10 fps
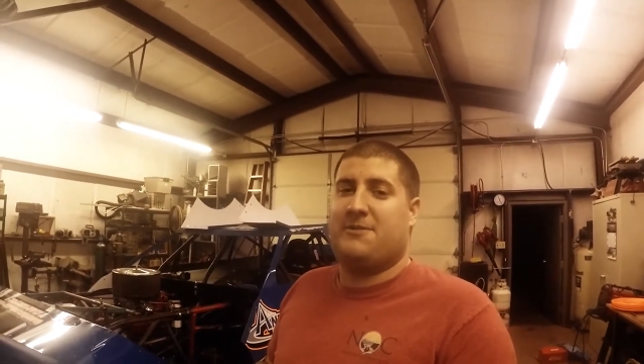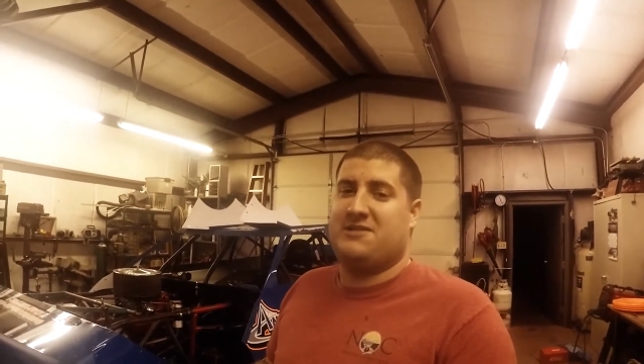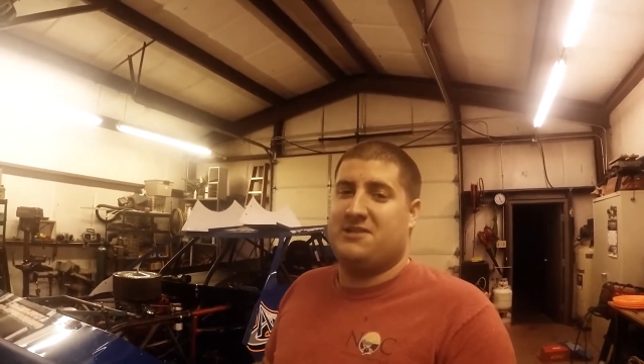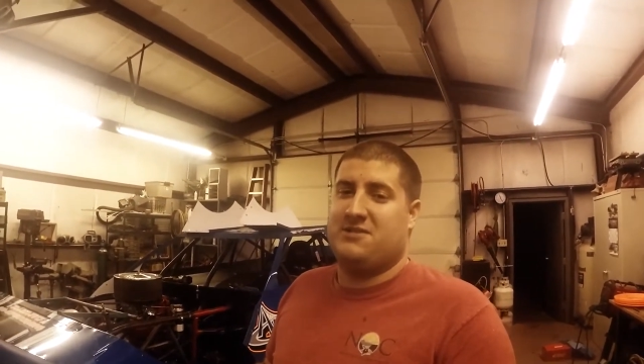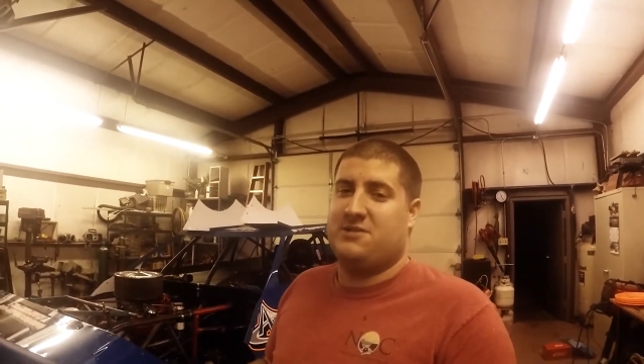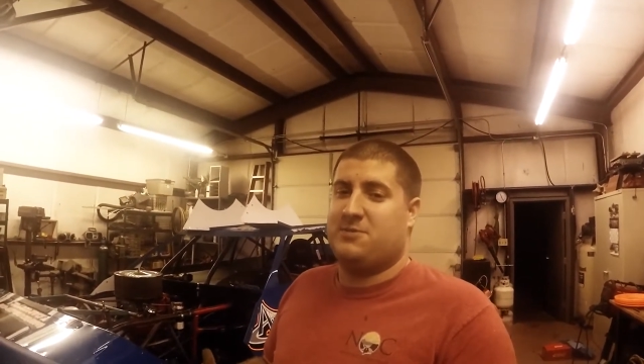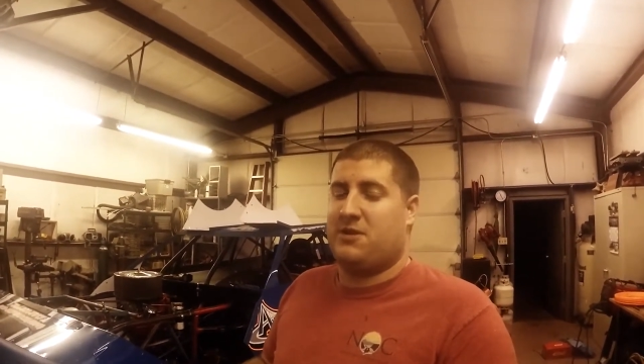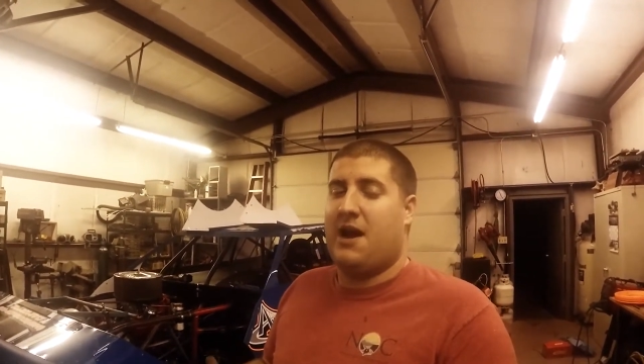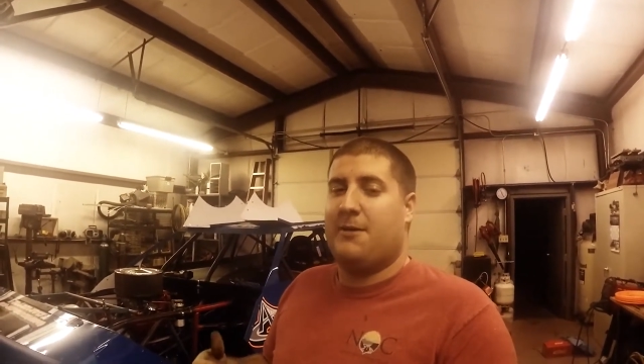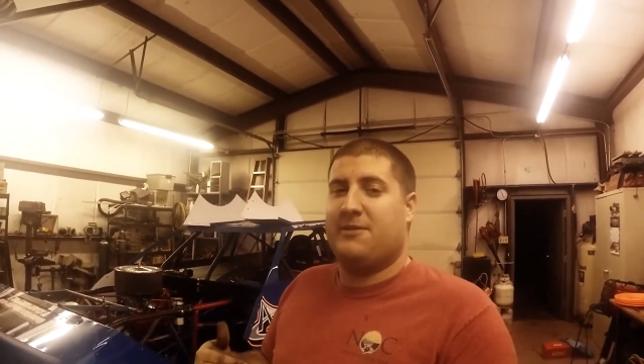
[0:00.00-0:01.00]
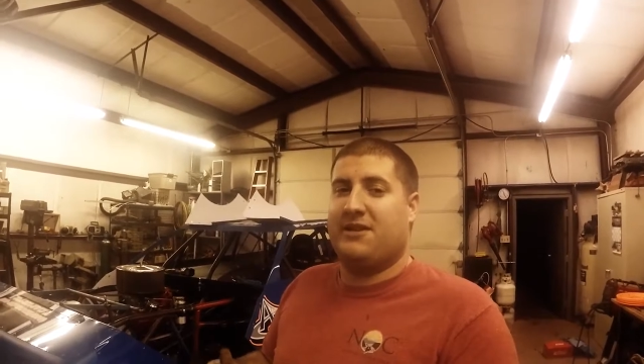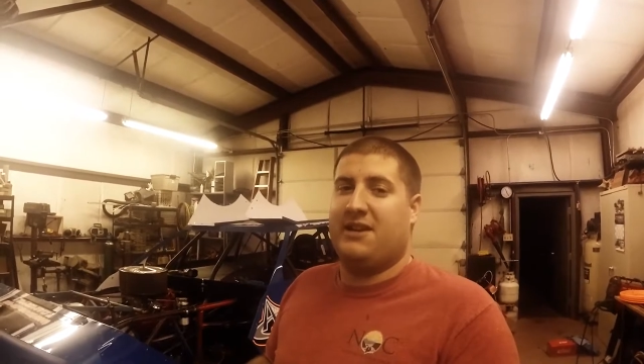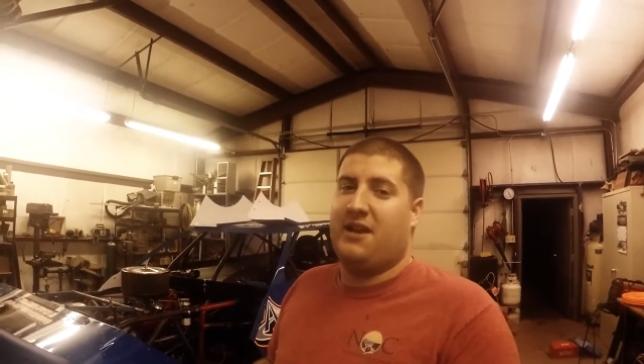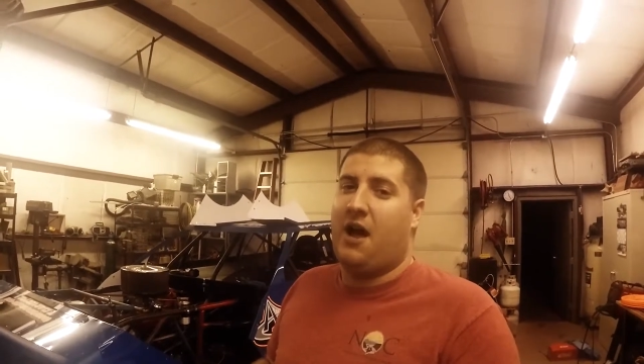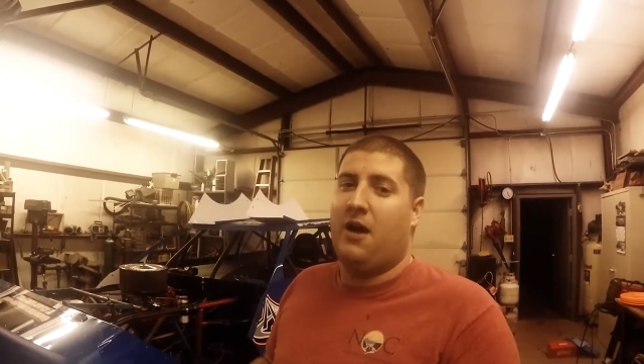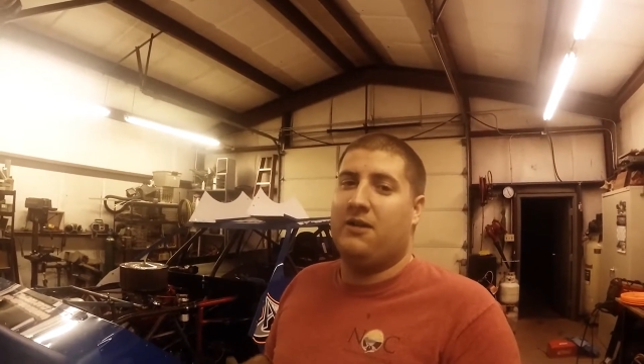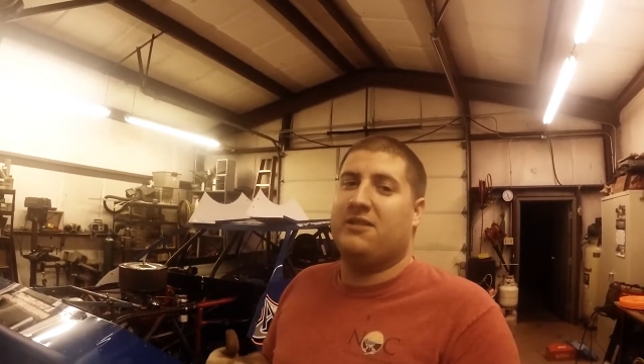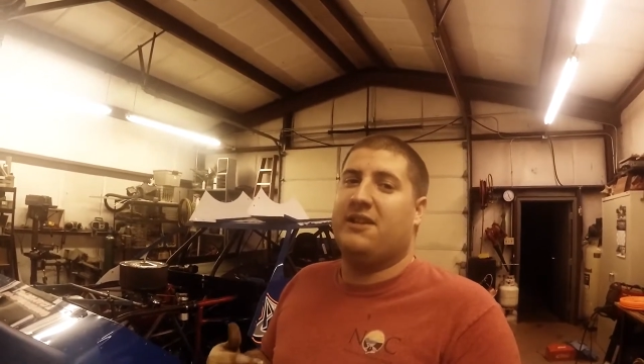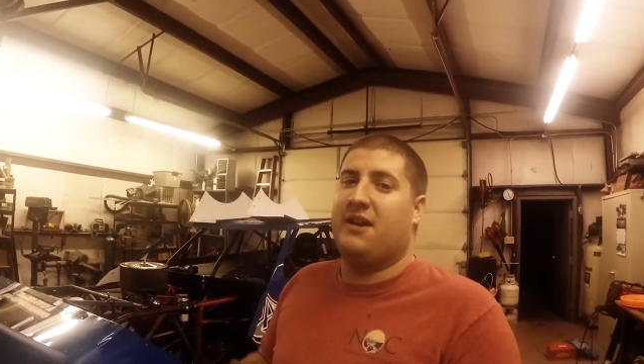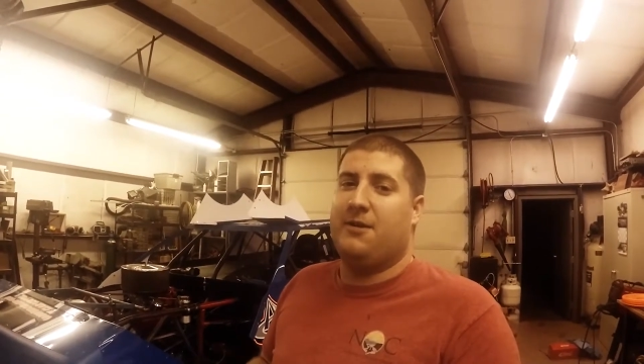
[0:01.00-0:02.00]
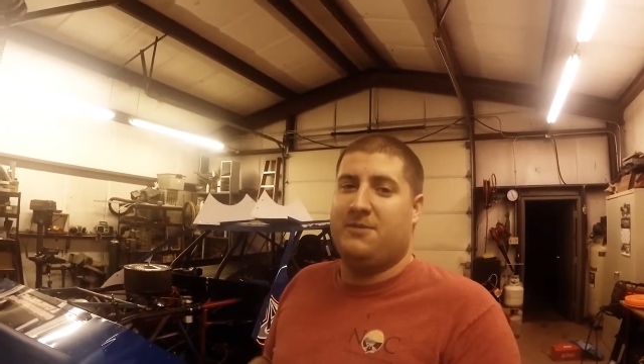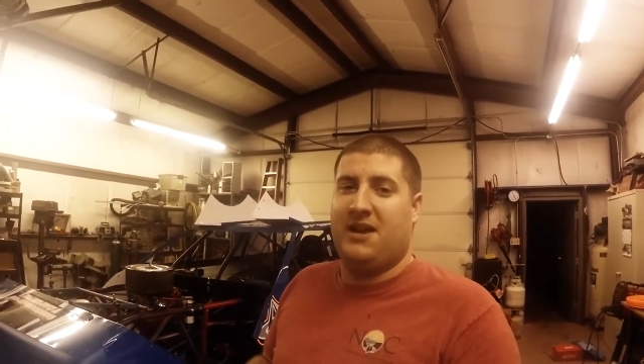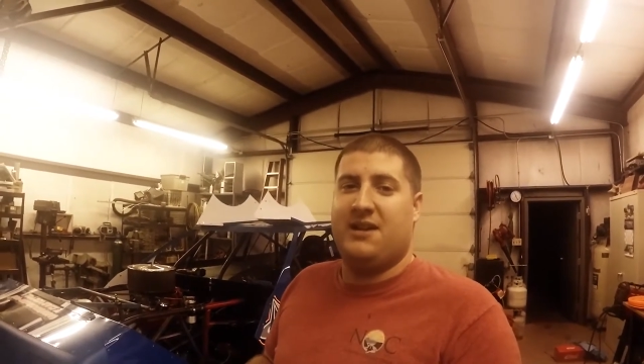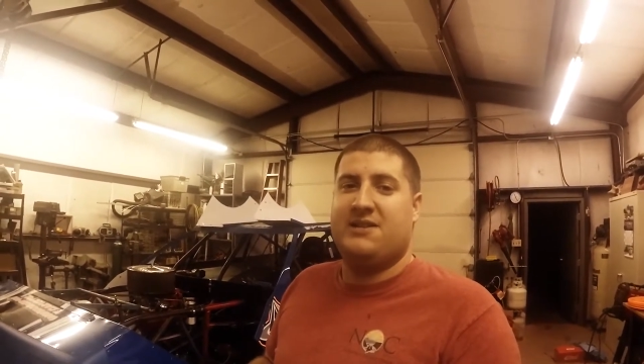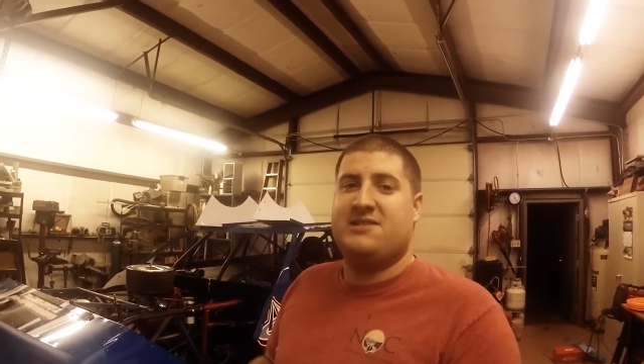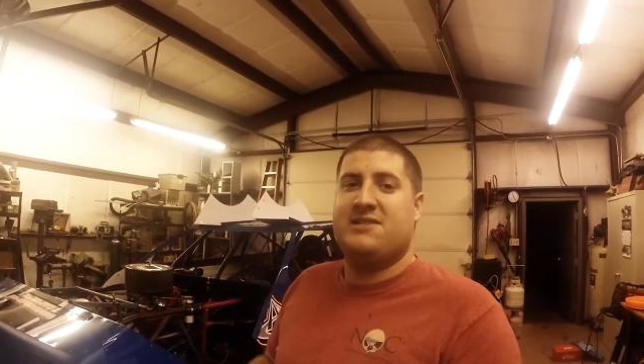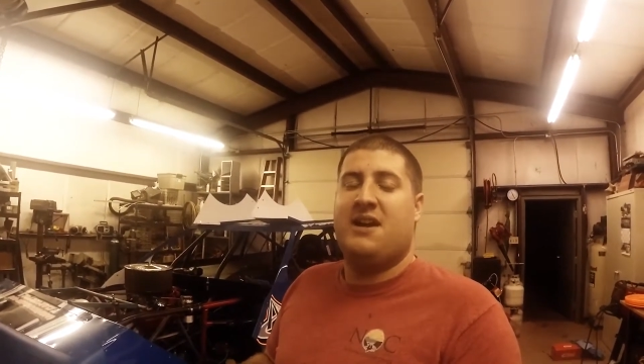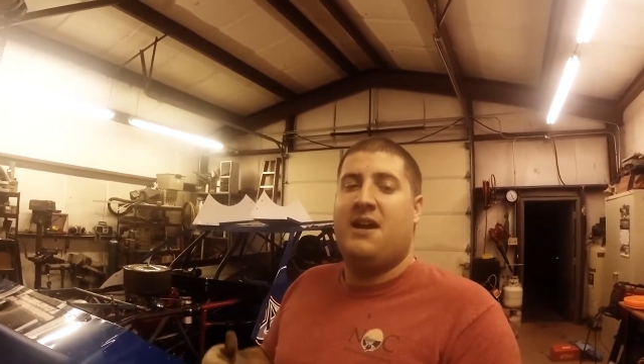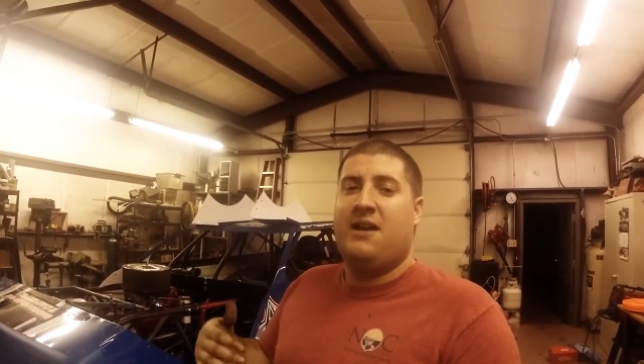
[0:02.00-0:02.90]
consider subscribing to get all of the updates